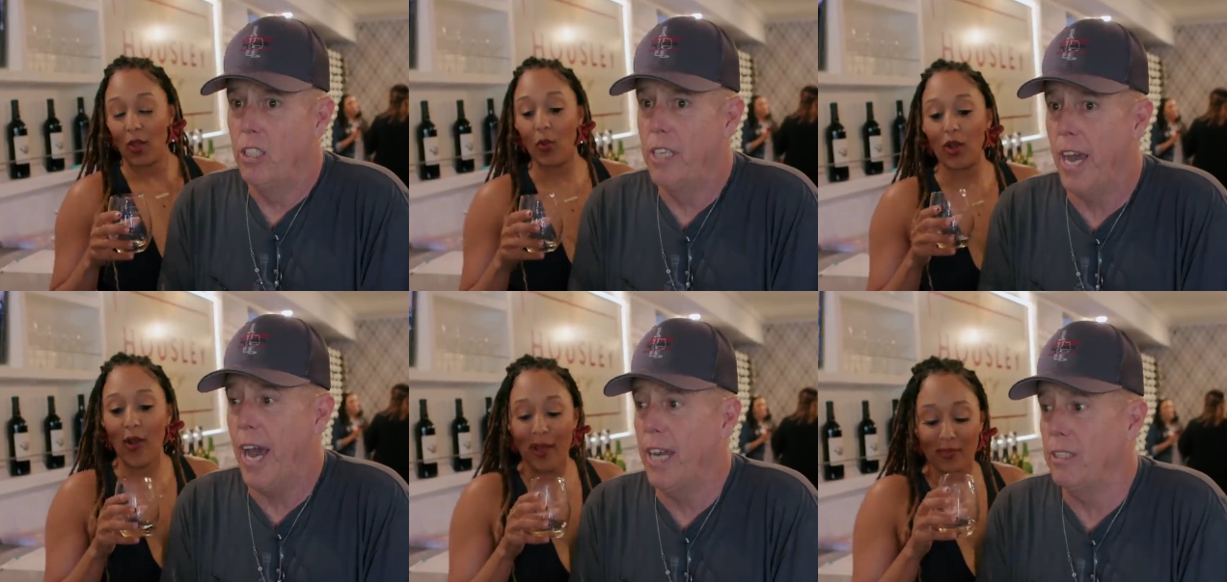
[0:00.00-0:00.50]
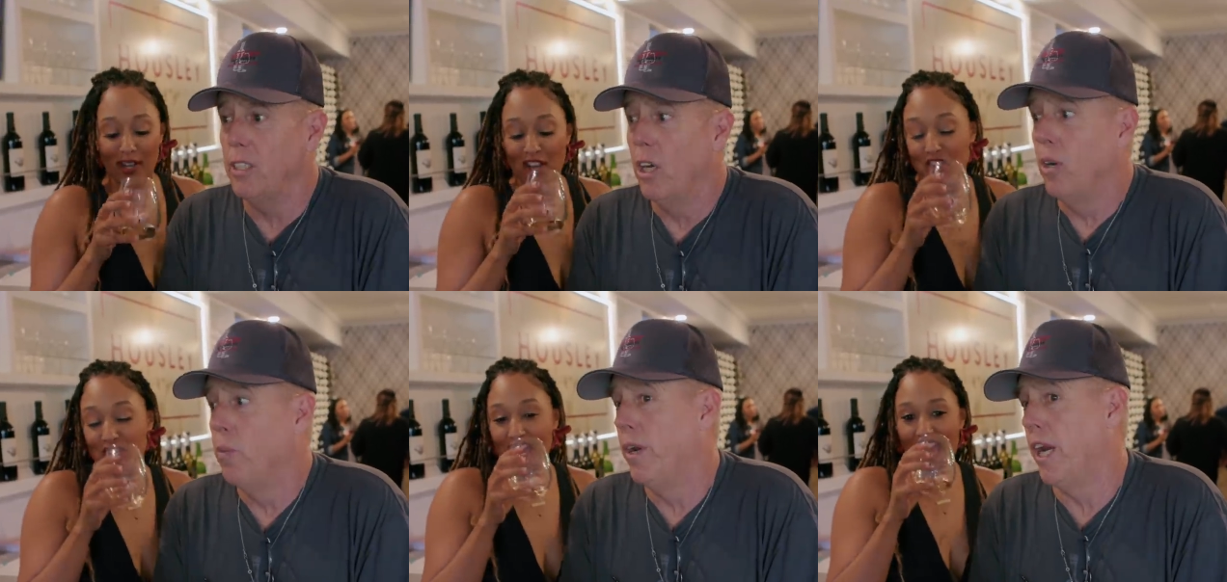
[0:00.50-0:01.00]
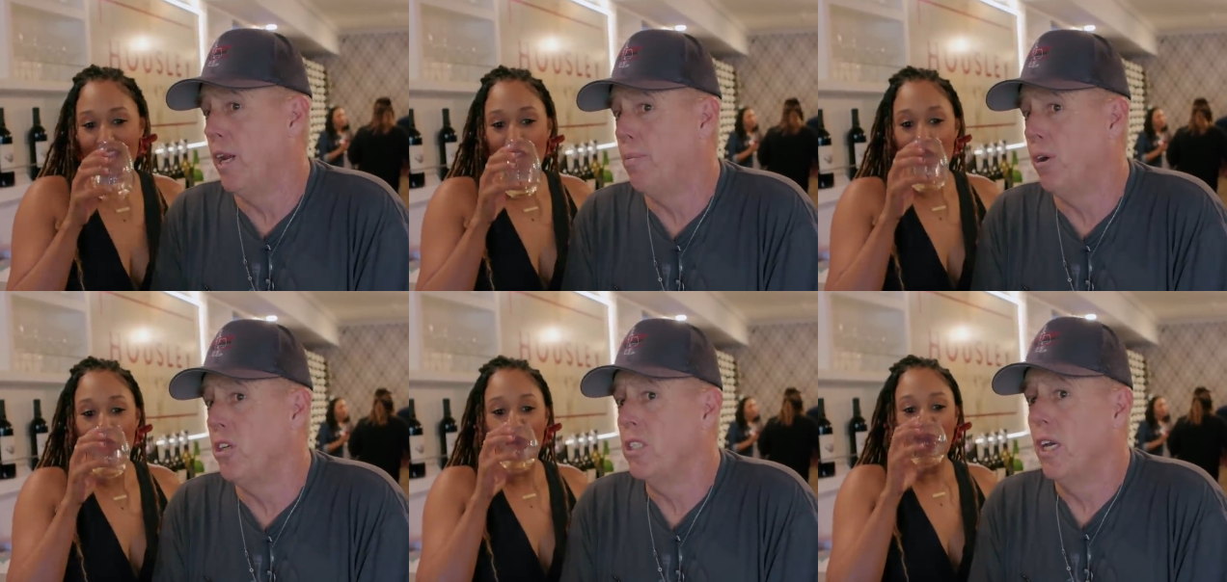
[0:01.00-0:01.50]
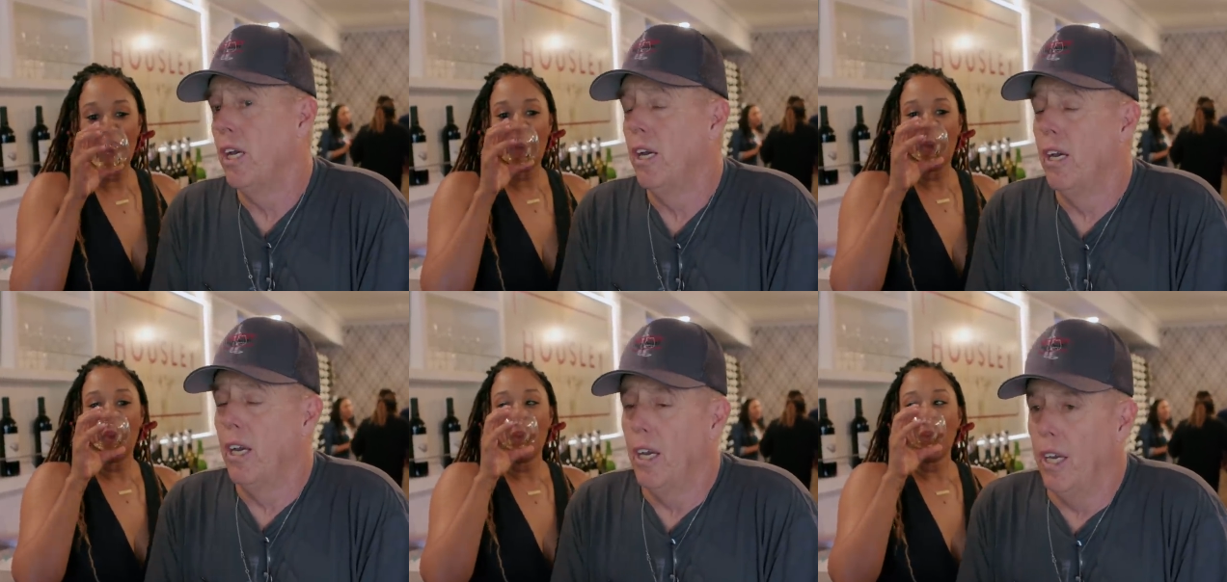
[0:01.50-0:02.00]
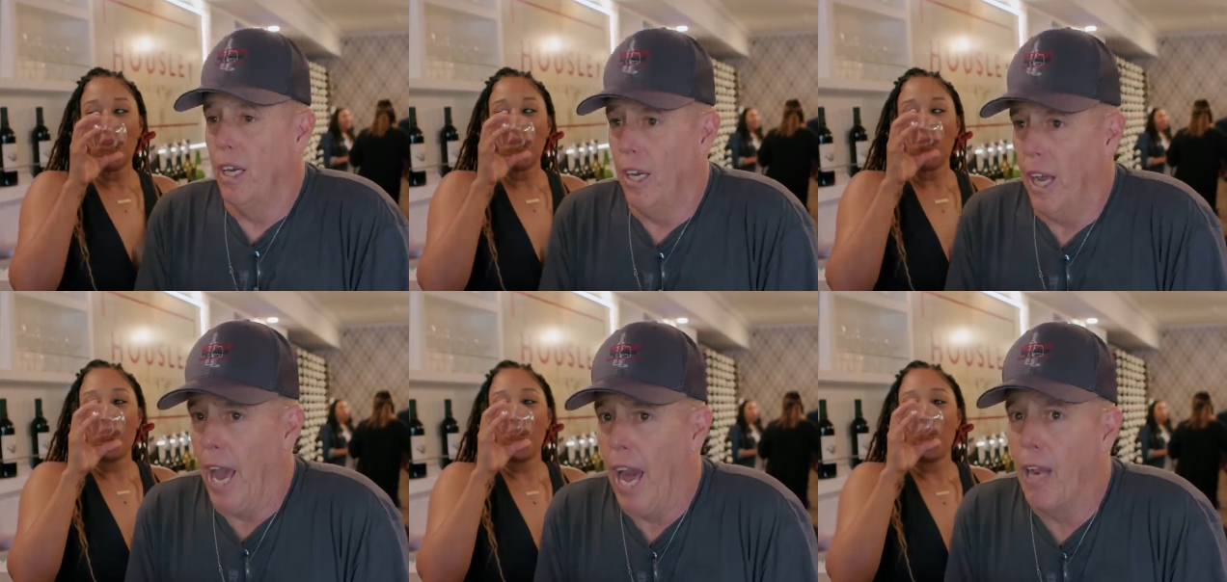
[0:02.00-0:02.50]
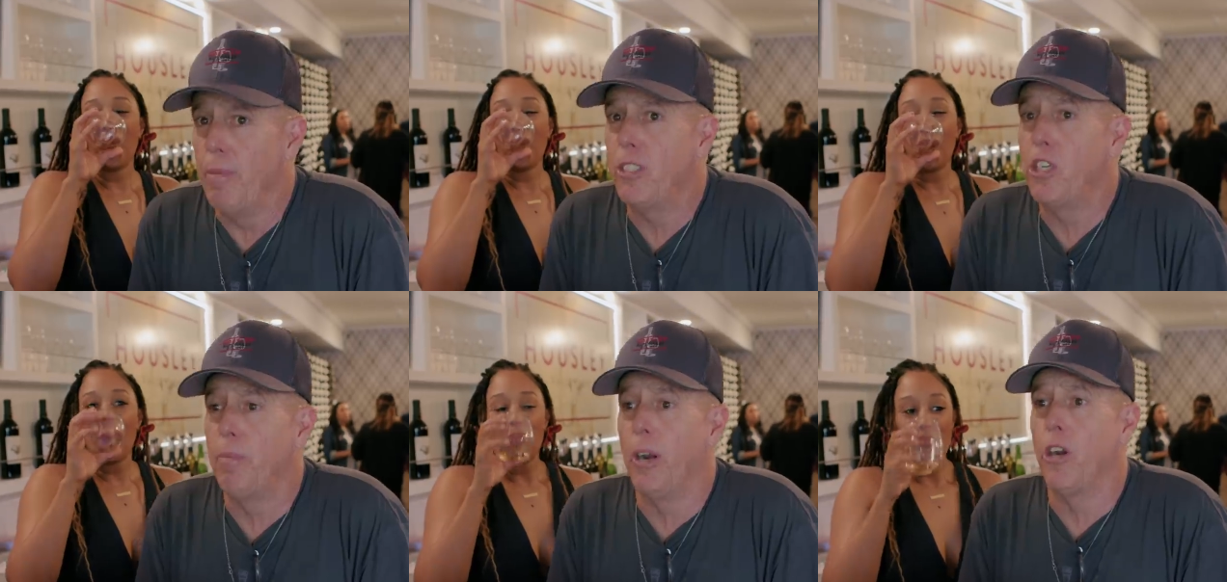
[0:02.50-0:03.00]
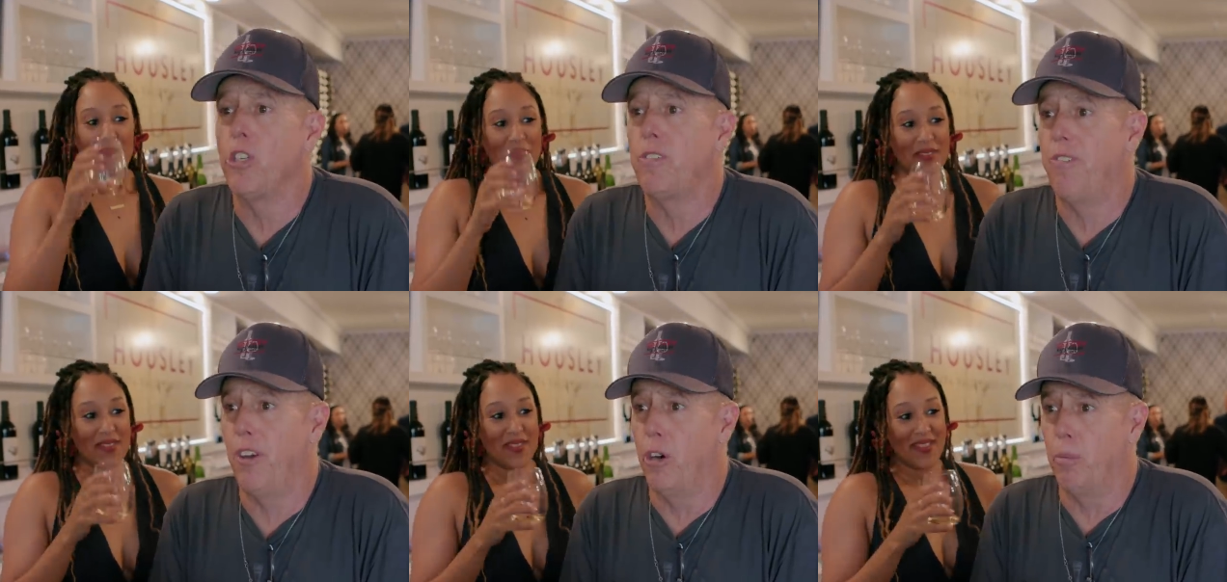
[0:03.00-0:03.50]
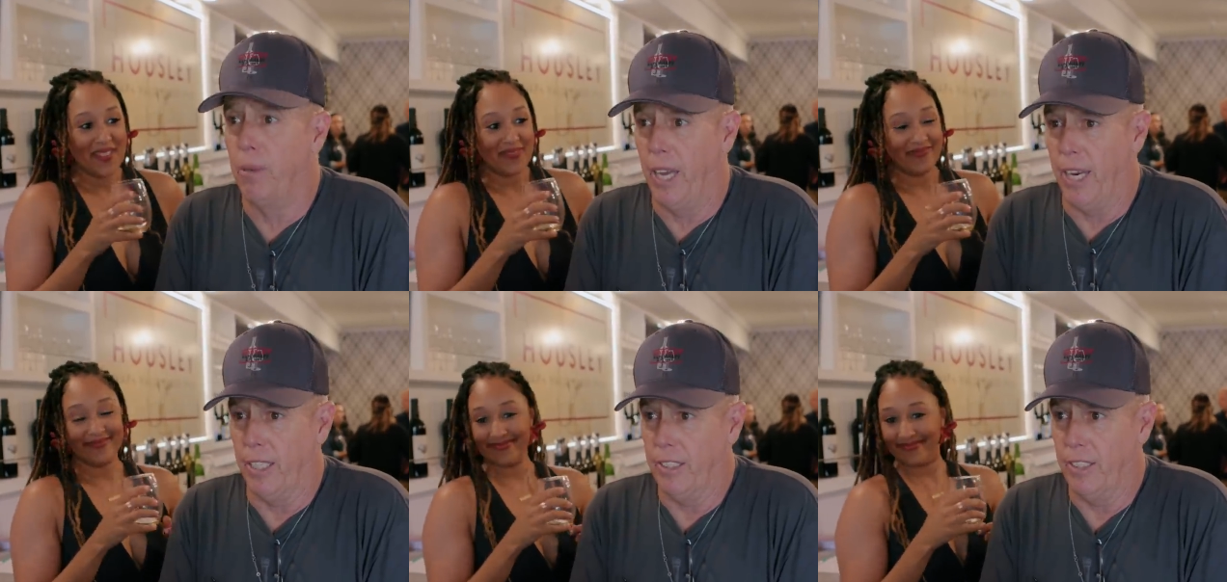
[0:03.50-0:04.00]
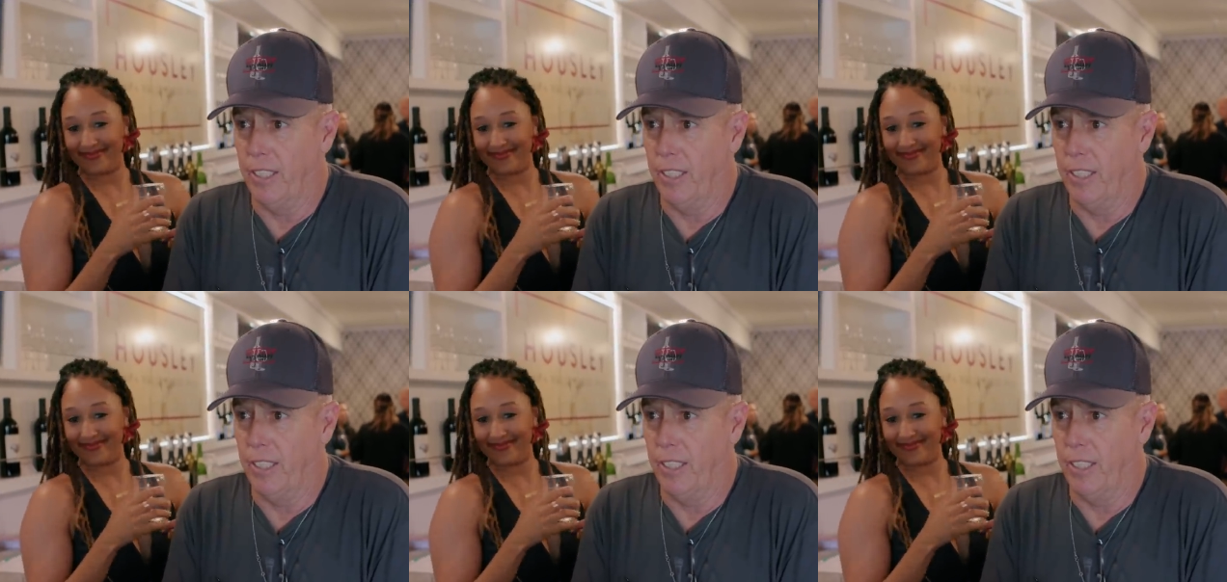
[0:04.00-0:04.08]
Speaker 1: What Dad, do I push, Dad? Push. Adam and Tamera's field blend.